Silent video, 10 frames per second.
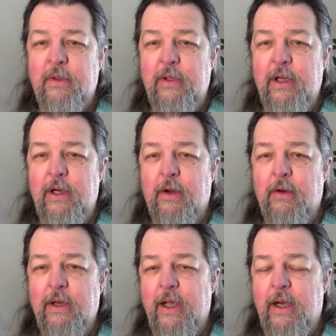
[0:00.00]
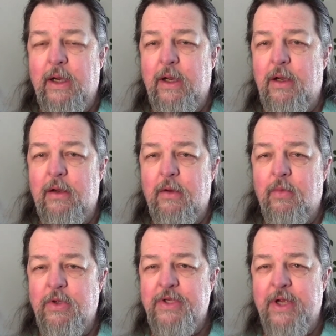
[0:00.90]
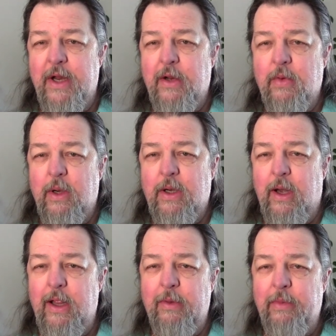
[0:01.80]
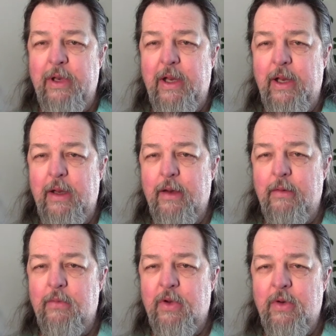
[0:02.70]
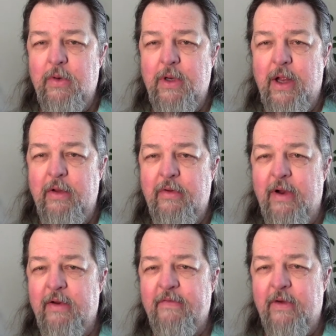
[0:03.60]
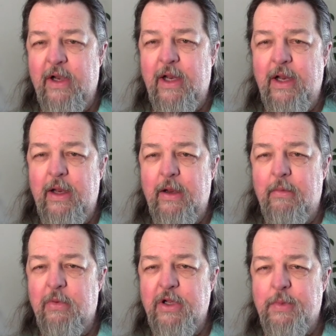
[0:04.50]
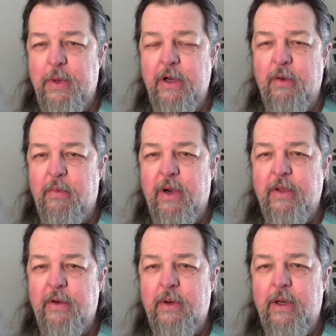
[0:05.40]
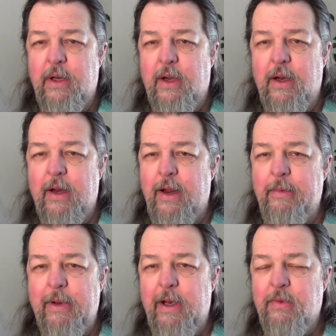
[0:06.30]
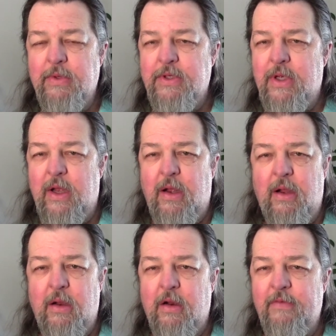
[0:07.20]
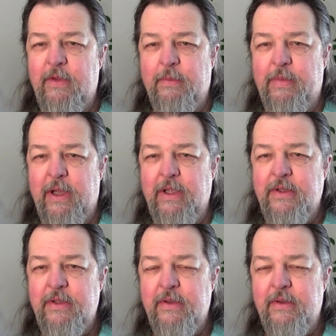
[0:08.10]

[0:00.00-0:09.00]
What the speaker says: You know, get a loan, we'll sign a quit claim deed, we'll do contract for deed, let's bring your brother in on it. I mean, it was all over the place.